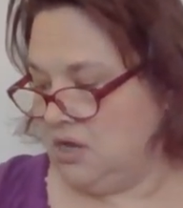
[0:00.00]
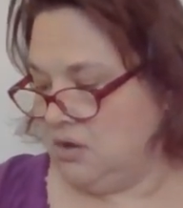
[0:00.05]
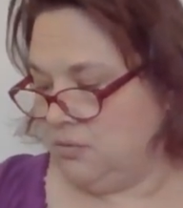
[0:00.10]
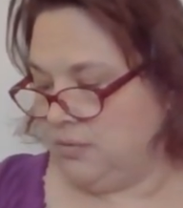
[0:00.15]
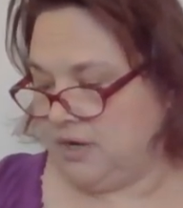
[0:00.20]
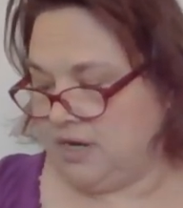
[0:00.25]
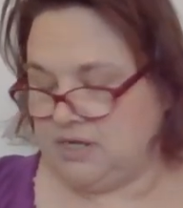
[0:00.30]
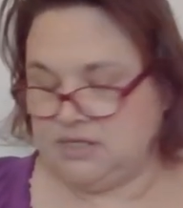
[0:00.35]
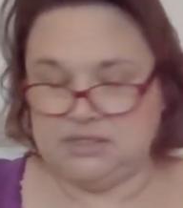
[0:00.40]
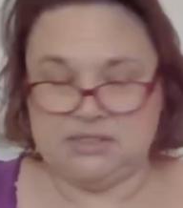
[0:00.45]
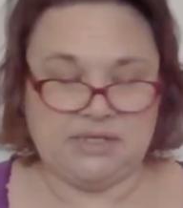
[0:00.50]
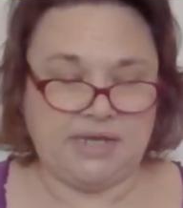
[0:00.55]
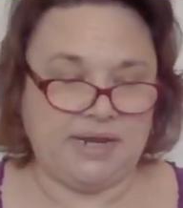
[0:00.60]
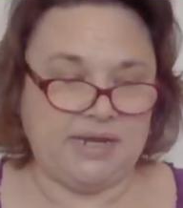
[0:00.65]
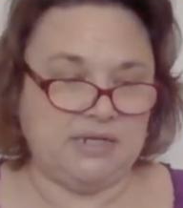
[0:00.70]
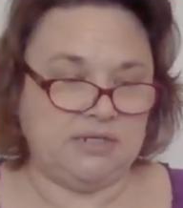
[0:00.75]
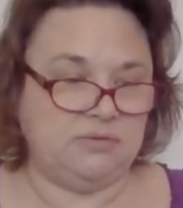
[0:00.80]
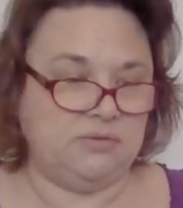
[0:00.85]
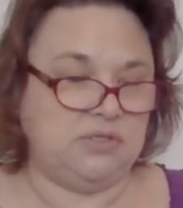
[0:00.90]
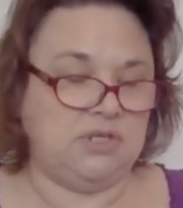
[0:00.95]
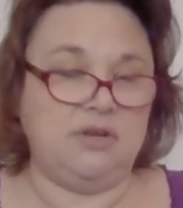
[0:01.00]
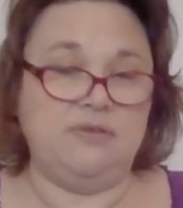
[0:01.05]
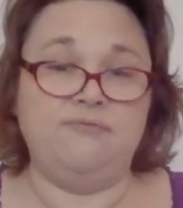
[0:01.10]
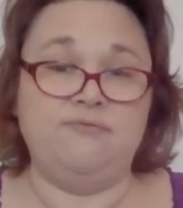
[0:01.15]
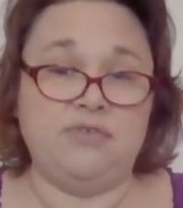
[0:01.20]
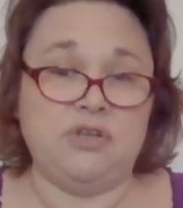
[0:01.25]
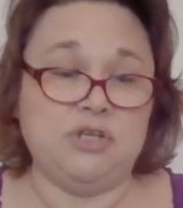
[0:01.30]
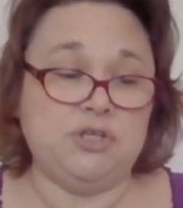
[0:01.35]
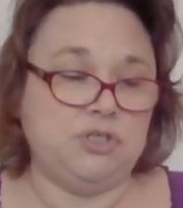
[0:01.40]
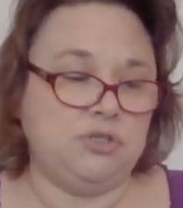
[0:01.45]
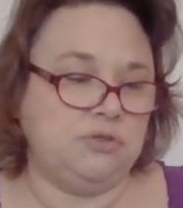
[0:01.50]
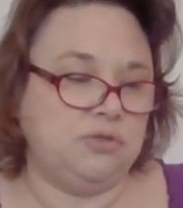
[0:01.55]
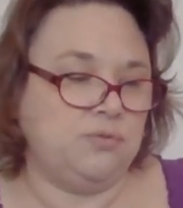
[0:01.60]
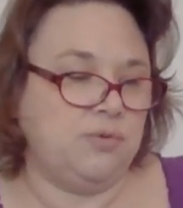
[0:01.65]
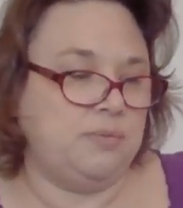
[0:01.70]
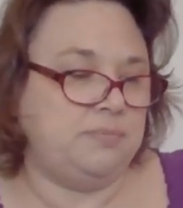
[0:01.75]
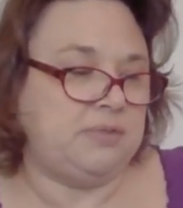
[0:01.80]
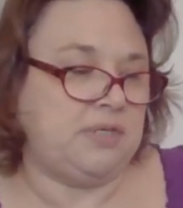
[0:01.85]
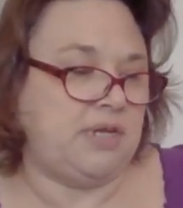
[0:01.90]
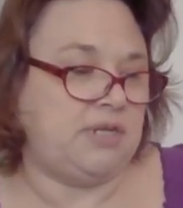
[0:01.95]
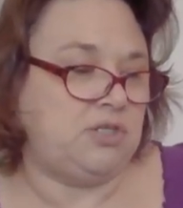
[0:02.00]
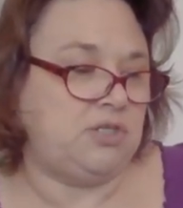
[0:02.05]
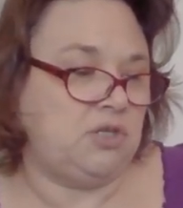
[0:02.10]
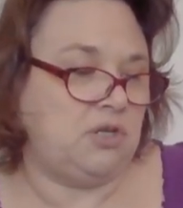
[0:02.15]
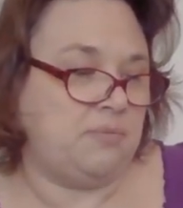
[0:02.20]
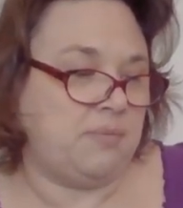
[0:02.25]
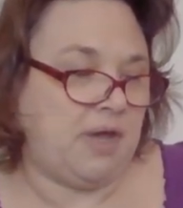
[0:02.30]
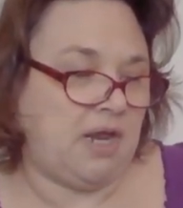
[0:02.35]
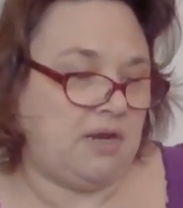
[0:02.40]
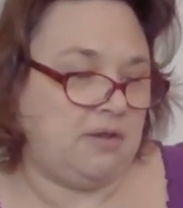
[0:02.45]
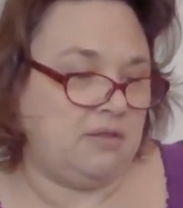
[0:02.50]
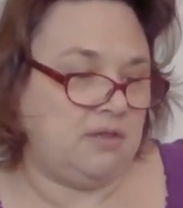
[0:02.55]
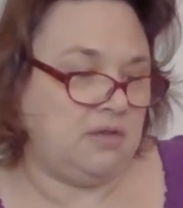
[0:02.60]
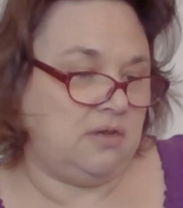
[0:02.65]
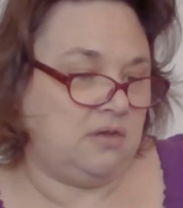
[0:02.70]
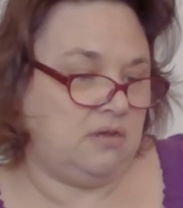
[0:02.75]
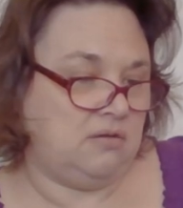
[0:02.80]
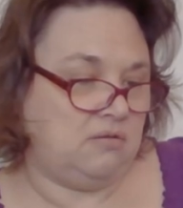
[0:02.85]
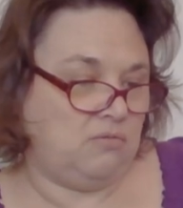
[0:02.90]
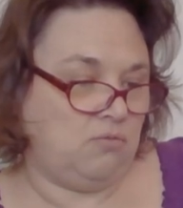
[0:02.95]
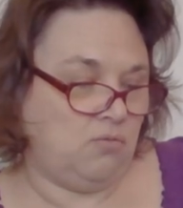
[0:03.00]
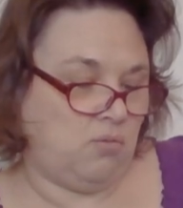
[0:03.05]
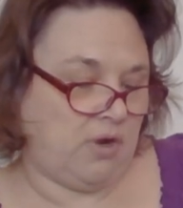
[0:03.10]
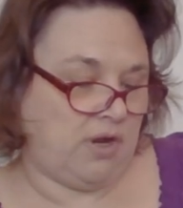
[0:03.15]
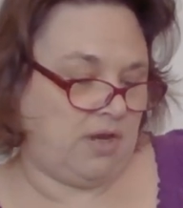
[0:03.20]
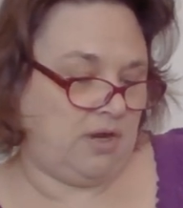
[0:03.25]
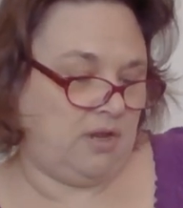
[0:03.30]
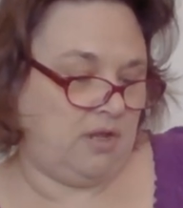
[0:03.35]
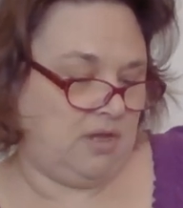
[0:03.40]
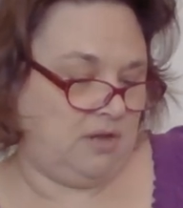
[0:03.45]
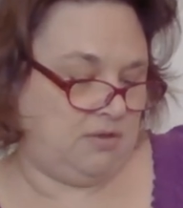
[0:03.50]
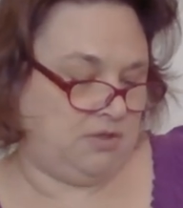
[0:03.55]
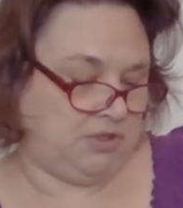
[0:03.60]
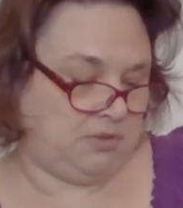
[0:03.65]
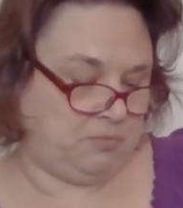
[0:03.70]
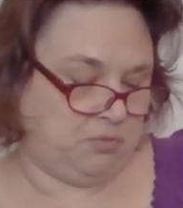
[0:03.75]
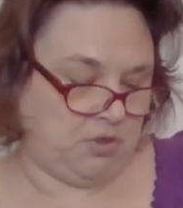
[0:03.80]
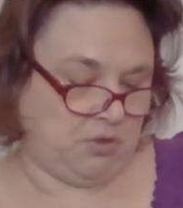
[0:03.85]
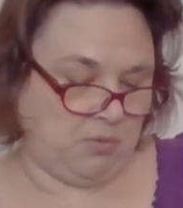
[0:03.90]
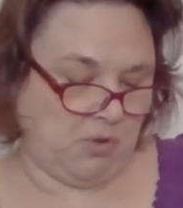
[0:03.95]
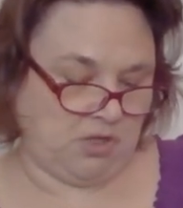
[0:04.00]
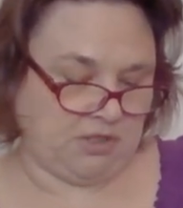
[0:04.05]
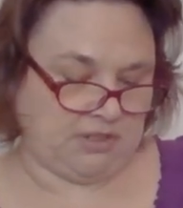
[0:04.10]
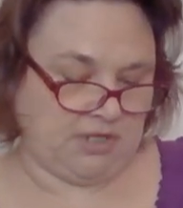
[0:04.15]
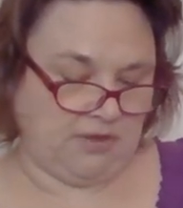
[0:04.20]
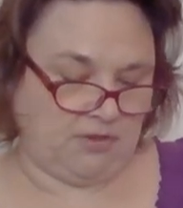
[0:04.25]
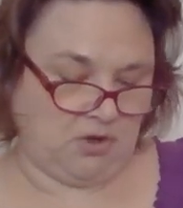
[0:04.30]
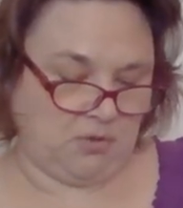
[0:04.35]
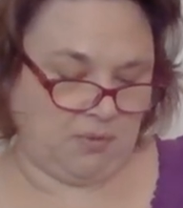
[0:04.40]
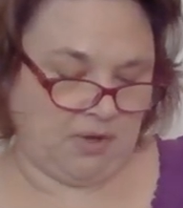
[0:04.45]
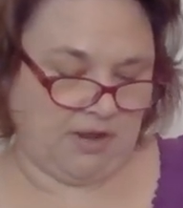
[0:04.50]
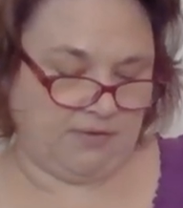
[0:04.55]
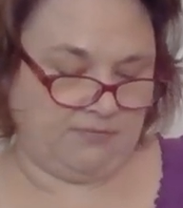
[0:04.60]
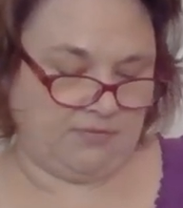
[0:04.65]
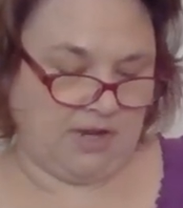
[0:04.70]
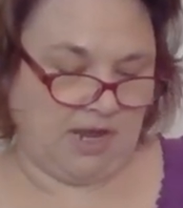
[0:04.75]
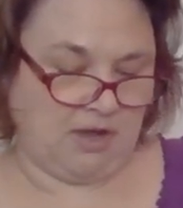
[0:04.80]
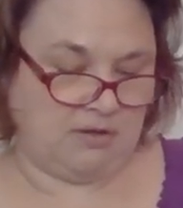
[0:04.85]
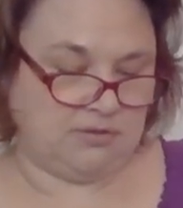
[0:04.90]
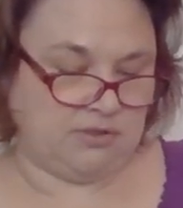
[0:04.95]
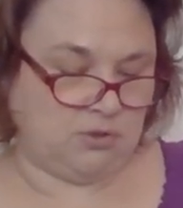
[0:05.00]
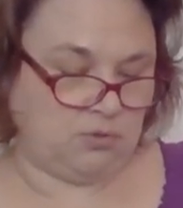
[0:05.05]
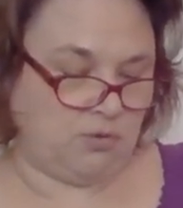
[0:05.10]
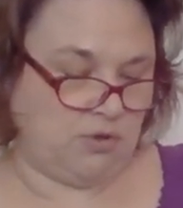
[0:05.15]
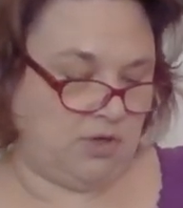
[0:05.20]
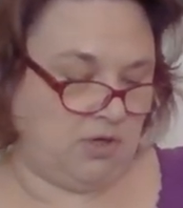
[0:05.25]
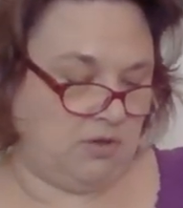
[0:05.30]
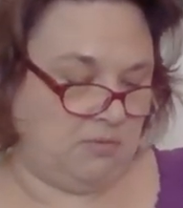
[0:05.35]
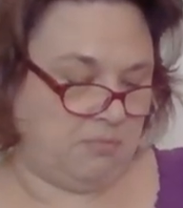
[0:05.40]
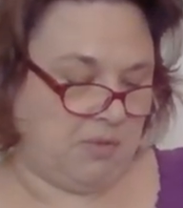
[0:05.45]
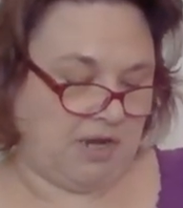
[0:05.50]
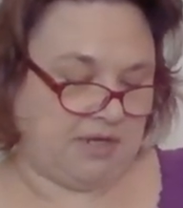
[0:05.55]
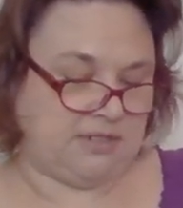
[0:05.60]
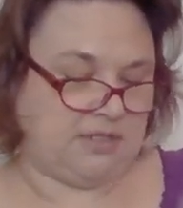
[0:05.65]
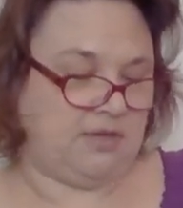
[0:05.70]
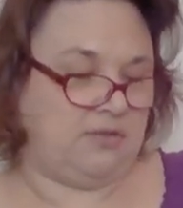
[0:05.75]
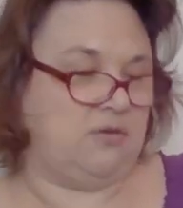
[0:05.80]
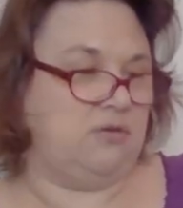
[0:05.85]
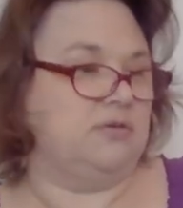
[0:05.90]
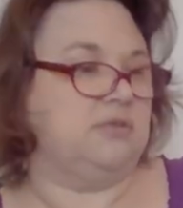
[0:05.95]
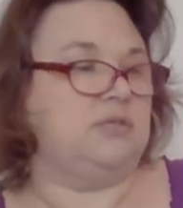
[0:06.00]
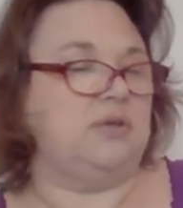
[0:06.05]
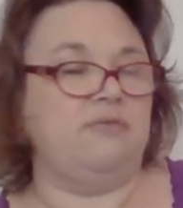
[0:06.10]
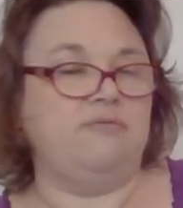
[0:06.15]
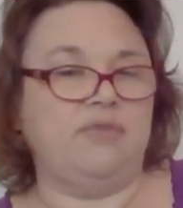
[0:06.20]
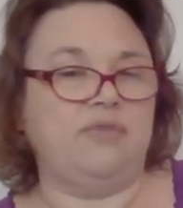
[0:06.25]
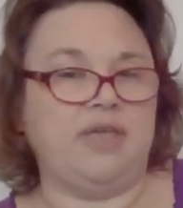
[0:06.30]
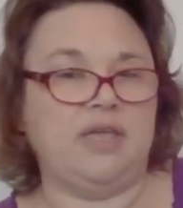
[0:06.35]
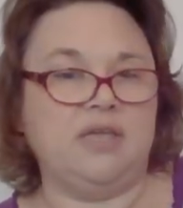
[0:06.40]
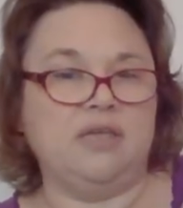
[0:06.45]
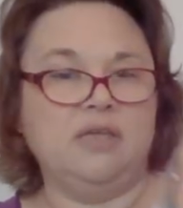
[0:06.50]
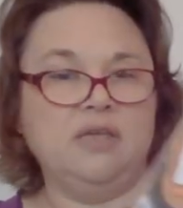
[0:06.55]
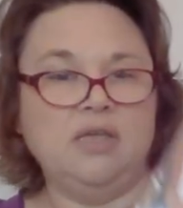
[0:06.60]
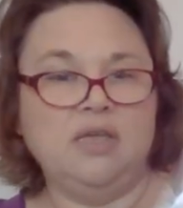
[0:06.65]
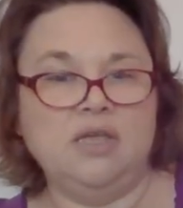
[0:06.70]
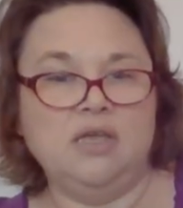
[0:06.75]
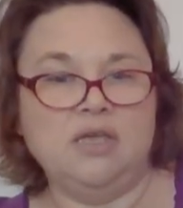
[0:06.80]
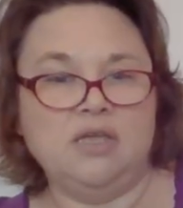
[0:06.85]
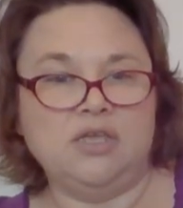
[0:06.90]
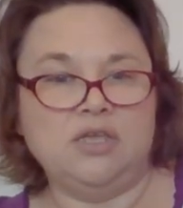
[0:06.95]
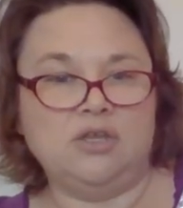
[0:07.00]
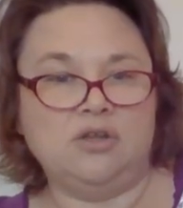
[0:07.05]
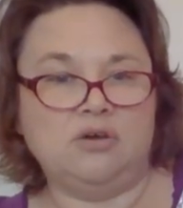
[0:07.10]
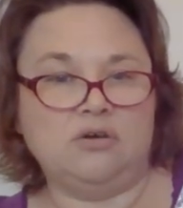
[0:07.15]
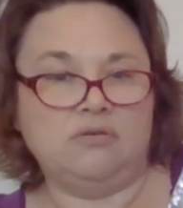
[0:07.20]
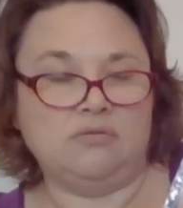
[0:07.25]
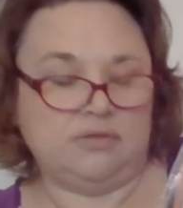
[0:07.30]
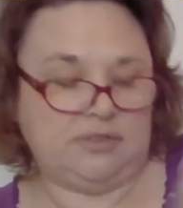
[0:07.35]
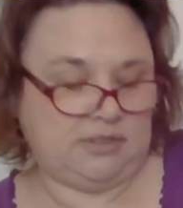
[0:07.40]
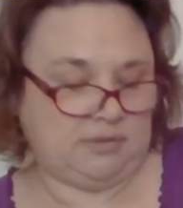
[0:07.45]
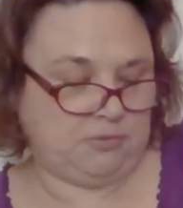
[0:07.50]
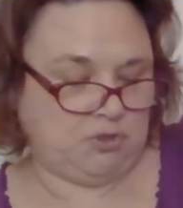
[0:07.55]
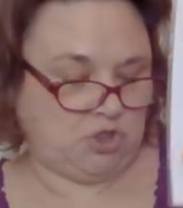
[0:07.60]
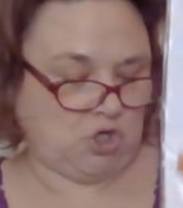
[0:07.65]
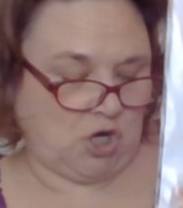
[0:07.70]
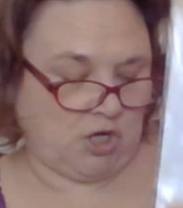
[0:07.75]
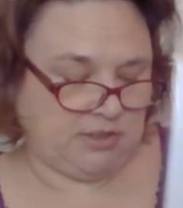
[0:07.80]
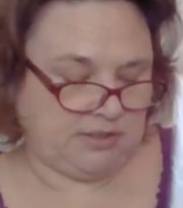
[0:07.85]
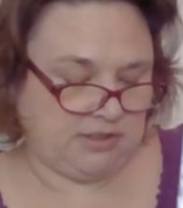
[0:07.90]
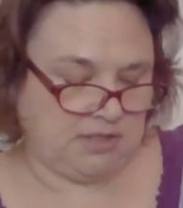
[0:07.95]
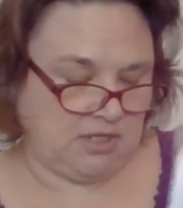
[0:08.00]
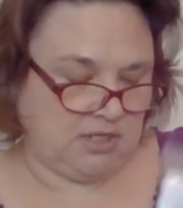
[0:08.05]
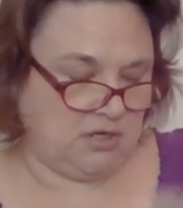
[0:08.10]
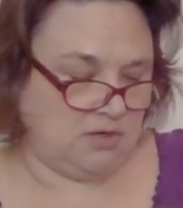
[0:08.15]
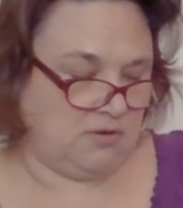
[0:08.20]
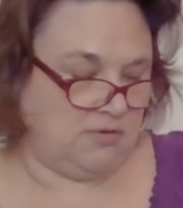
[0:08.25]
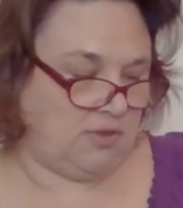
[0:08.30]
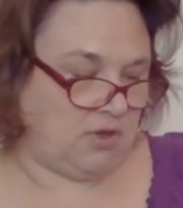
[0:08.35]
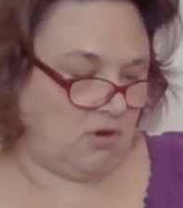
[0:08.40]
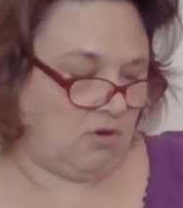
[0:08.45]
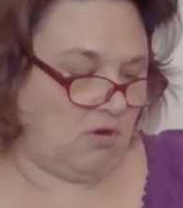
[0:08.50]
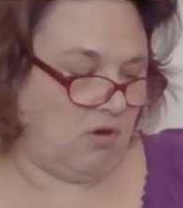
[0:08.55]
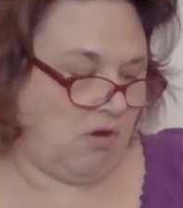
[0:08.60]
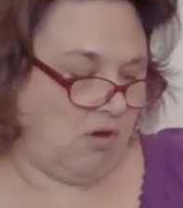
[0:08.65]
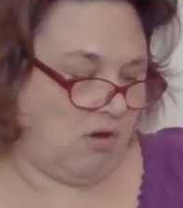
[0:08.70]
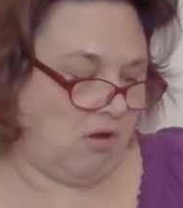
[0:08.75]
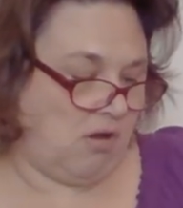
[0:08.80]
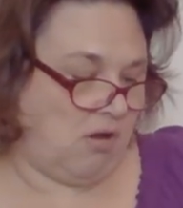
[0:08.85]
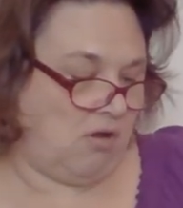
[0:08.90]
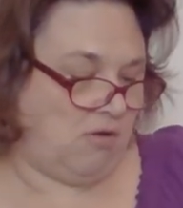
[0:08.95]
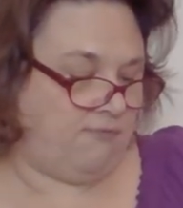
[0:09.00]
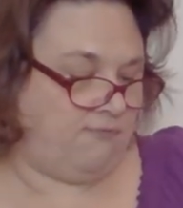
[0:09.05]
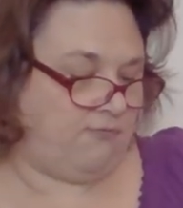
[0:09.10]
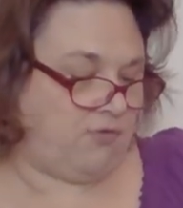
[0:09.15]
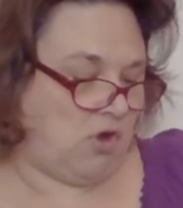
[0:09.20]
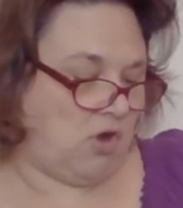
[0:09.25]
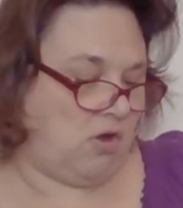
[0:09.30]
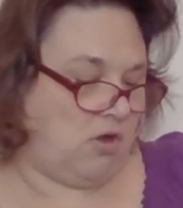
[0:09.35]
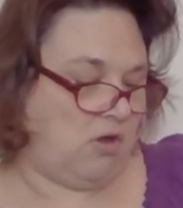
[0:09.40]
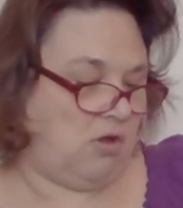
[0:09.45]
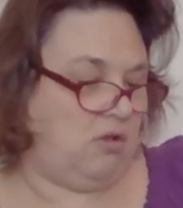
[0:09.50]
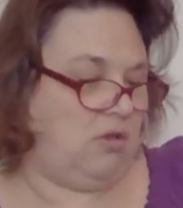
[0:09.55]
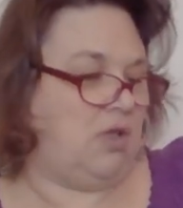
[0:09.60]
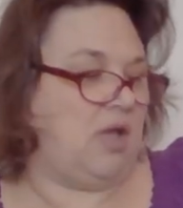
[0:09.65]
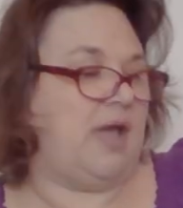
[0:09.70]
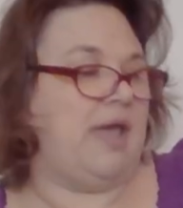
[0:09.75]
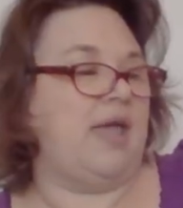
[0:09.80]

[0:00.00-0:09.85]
when I decided I was going to finish those whips, I took them out of the one and just put them all together, but I've now sorted them back together. So I've like, you know, some charts in here that are all fall.